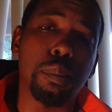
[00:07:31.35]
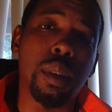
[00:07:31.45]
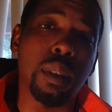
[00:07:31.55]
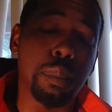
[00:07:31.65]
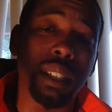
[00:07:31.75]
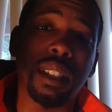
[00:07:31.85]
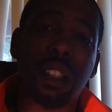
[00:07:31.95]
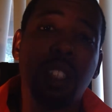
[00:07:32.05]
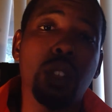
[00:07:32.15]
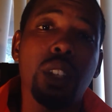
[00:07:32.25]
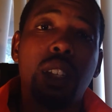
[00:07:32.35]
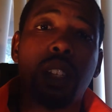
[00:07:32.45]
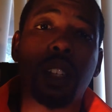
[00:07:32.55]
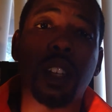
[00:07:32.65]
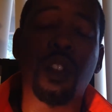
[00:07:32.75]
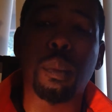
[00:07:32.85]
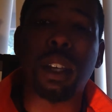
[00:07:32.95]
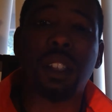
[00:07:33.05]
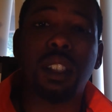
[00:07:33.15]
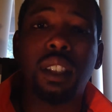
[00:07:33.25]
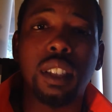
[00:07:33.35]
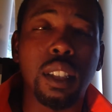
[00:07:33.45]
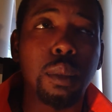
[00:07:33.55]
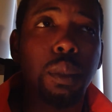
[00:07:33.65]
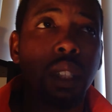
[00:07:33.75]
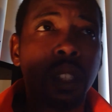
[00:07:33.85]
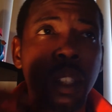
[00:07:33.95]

a business degree in information systems,